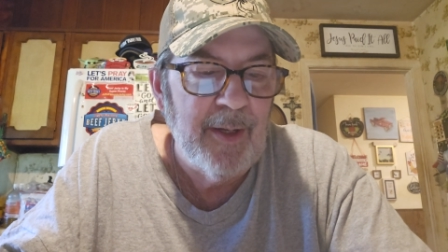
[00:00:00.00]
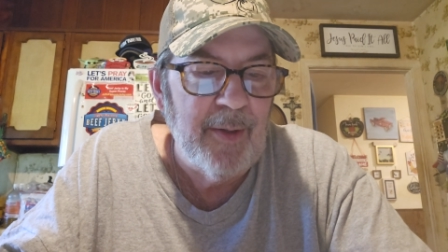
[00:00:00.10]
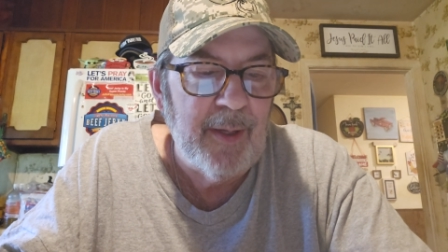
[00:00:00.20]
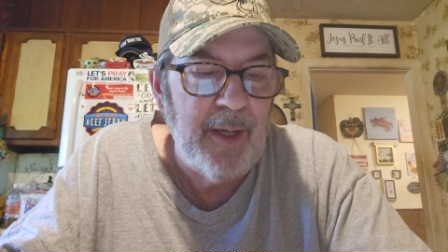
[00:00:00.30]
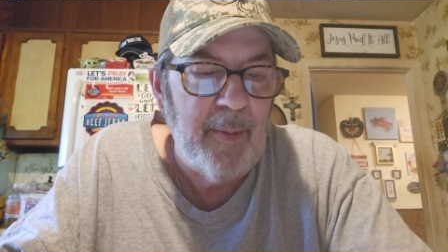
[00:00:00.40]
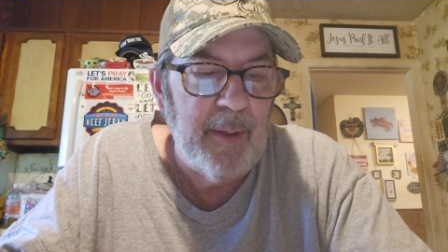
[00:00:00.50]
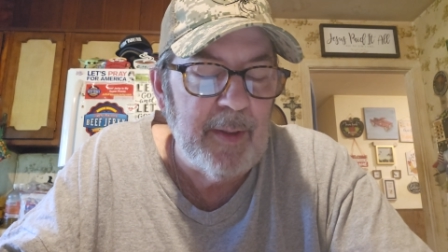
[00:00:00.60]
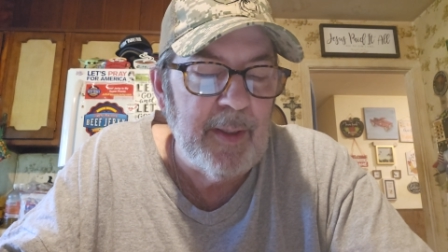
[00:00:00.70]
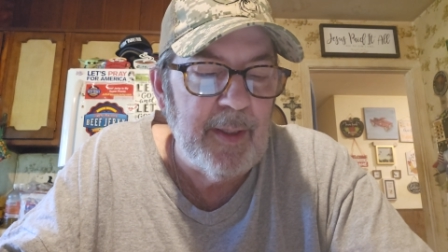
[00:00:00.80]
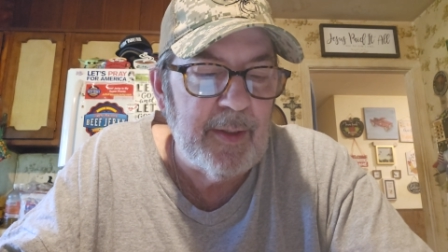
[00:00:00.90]
Okay, how
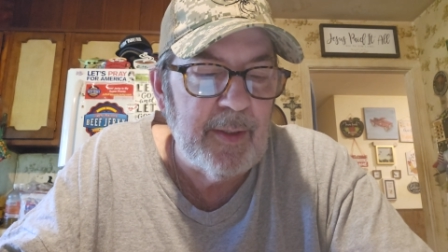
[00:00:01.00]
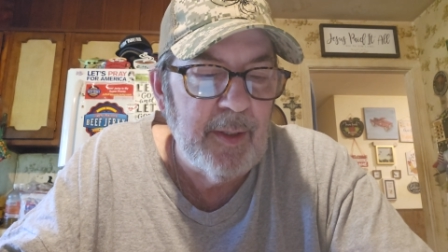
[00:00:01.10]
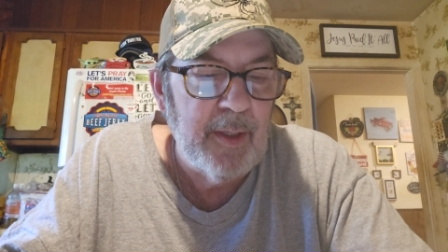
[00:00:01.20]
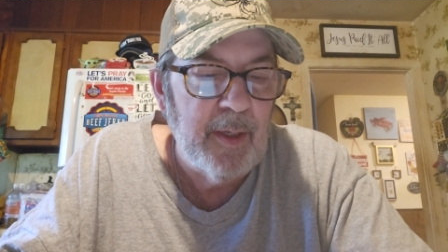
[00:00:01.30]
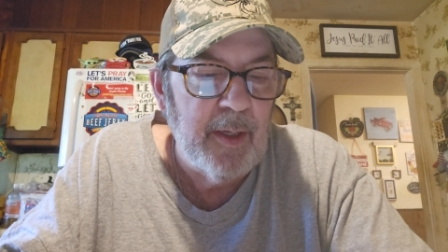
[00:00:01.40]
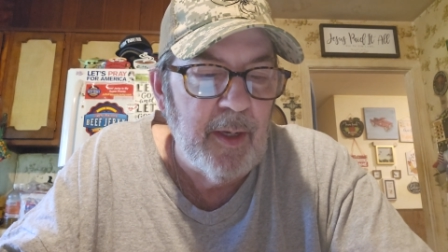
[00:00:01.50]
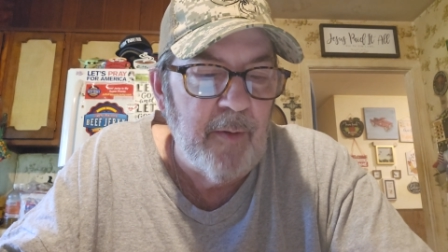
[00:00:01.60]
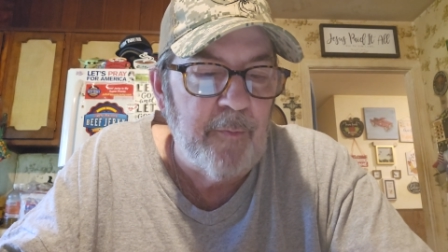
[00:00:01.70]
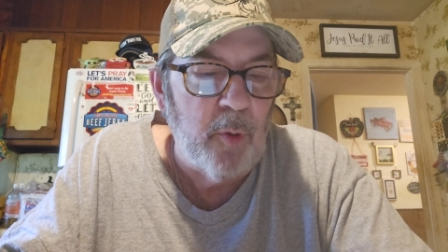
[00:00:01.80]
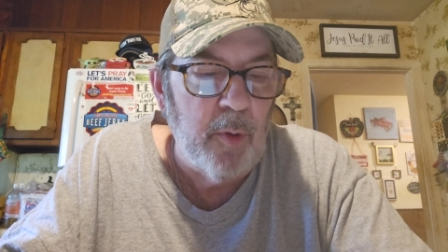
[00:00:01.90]
about this?
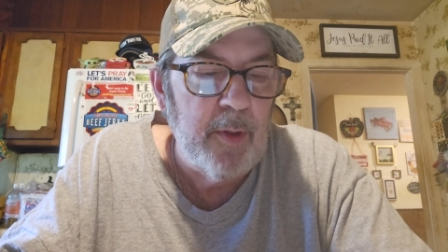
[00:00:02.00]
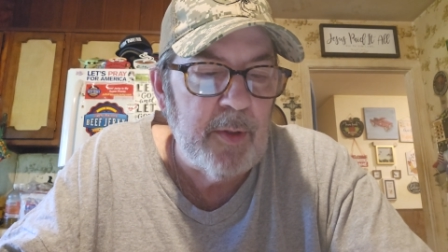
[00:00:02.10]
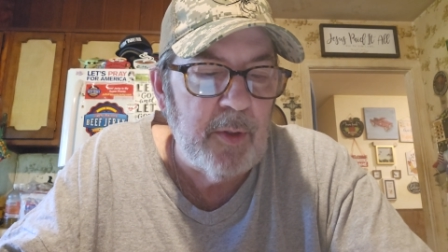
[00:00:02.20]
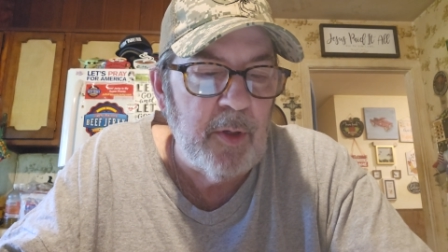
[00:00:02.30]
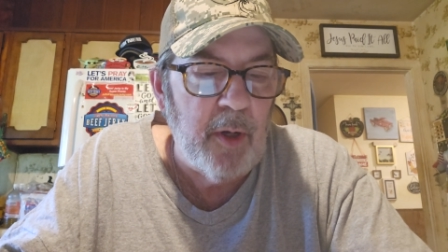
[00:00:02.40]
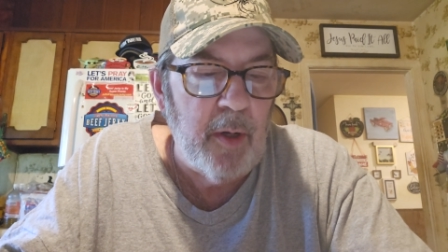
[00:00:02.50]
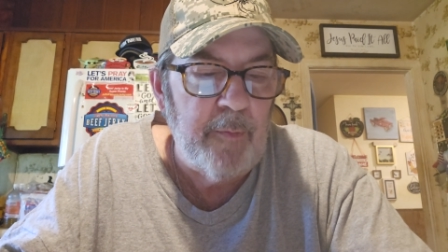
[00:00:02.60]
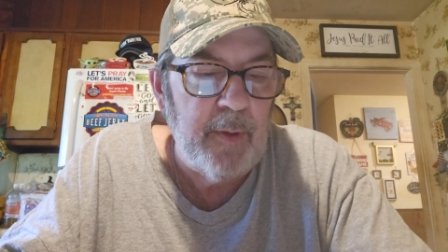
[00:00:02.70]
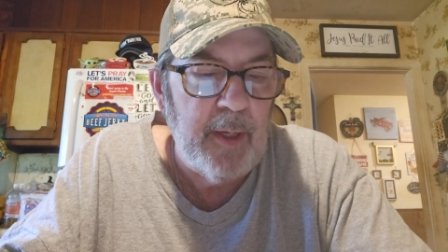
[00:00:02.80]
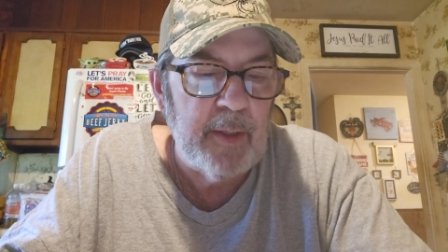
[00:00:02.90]
A forester
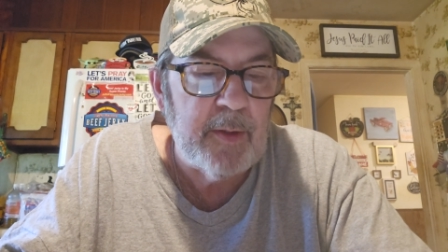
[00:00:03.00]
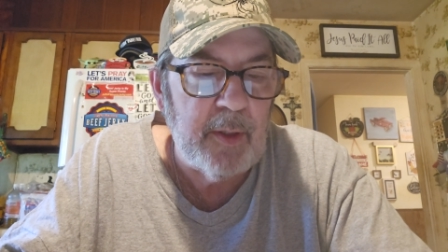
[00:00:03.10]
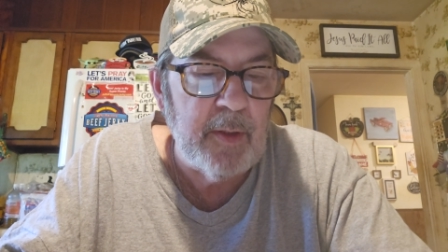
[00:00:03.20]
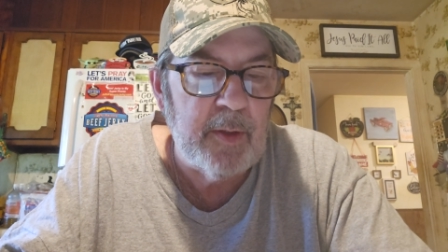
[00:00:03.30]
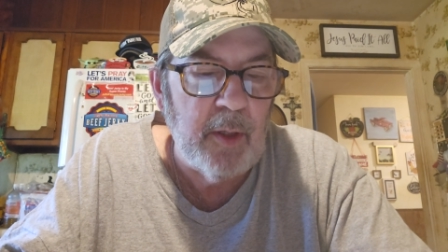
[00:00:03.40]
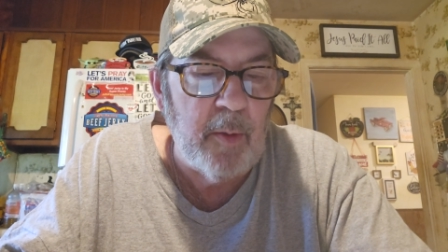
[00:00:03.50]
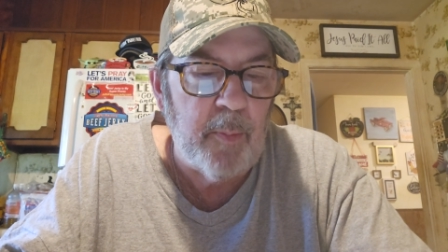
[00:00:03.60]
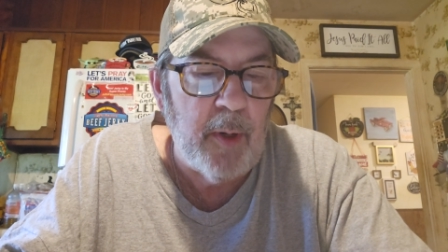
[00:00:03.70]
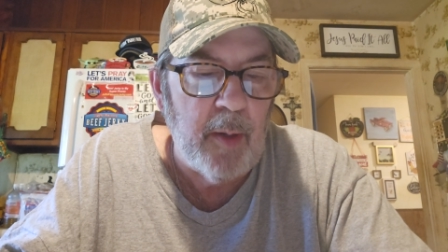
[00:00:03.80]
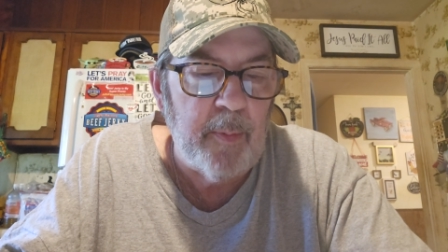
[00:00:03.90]
often has to
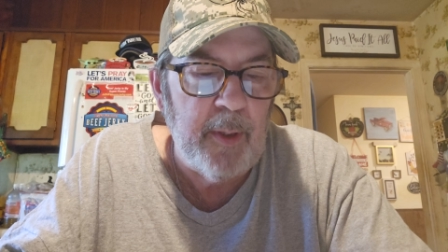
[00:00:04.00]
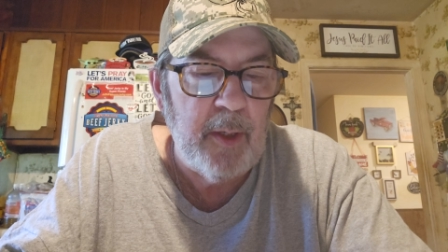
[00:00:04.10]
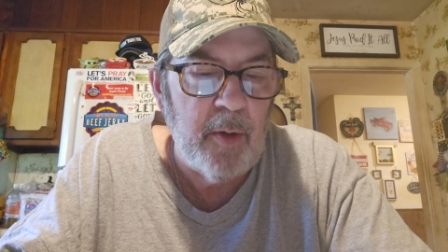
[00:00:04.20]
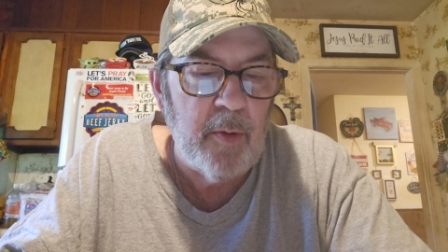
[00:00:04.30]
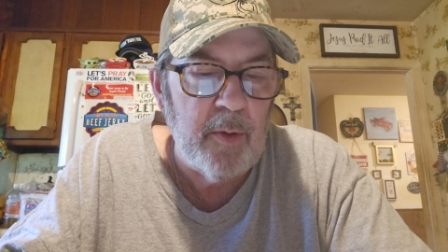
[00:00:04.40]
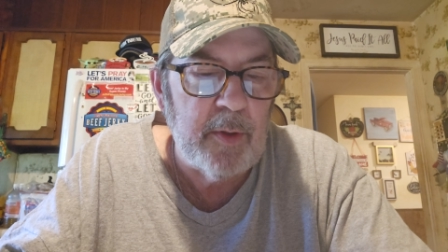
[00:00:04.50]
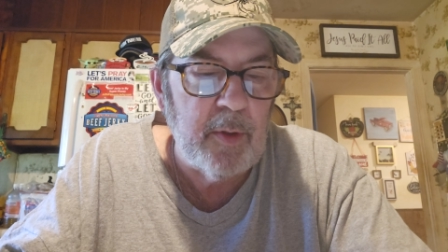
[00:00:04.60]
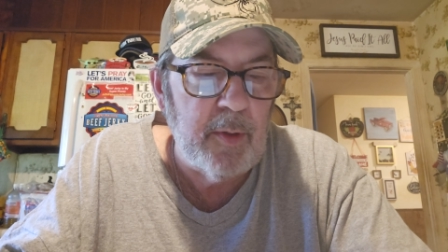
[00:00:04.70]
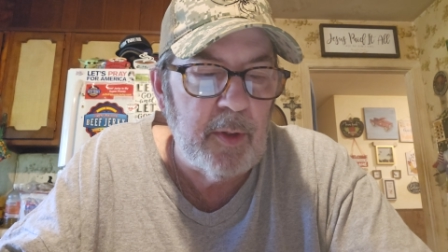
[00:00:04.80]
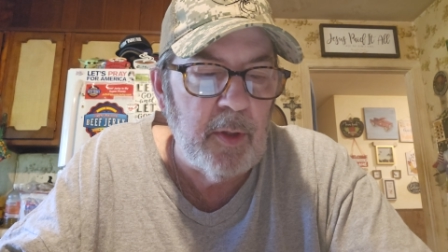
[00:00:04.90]
consult property owners
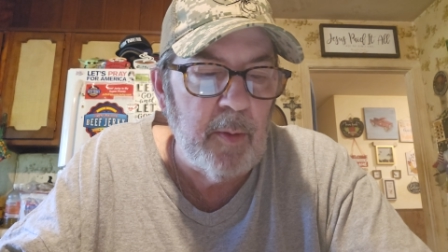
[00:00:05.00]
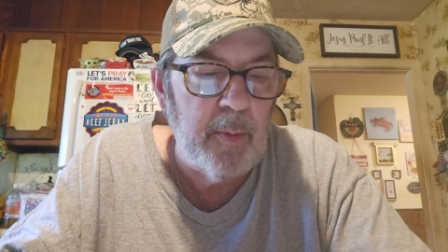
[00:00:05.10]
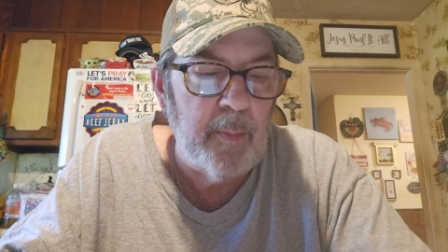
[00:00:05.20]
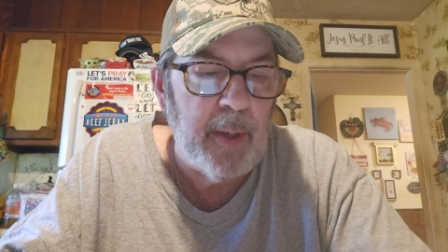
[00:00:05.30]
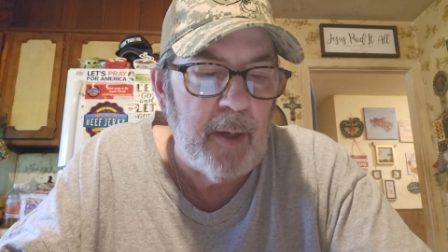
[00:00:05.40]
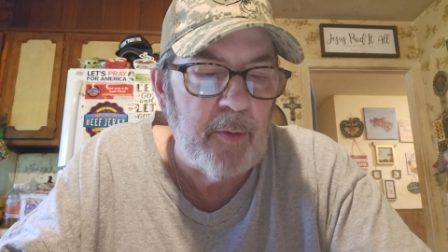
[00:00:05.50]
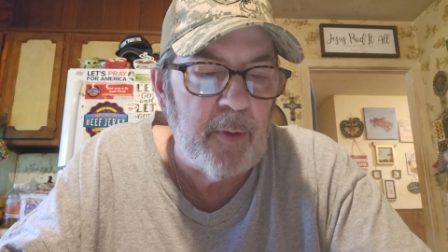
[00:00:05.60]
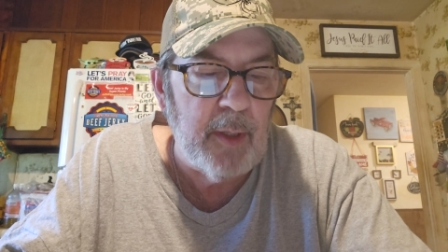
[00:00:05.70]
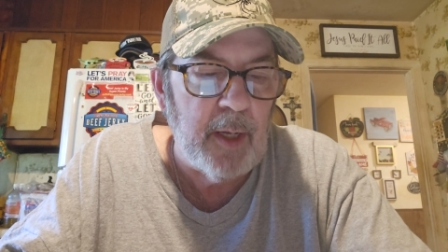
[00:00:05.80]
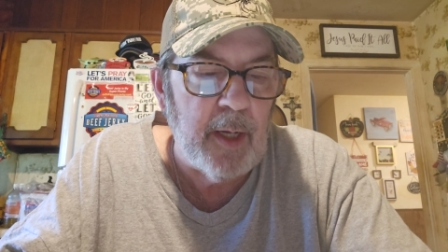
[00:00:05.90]
to determine
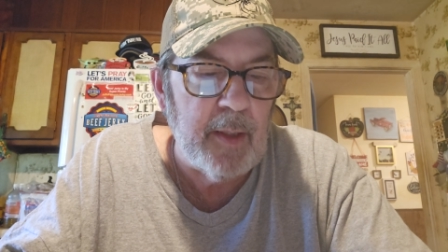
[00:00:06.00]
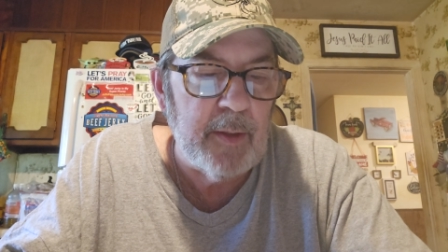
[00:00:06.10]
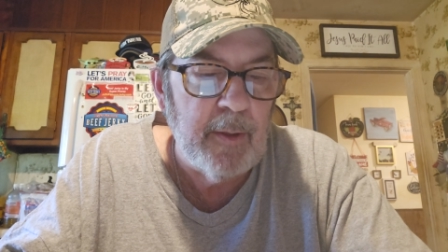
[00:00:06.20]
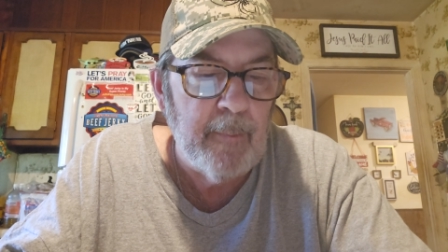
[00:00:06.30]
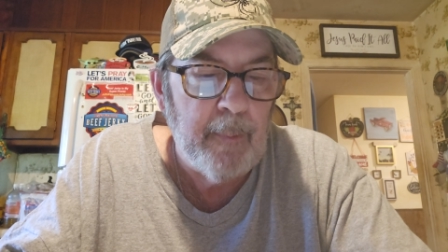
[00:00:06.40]
boundary lines.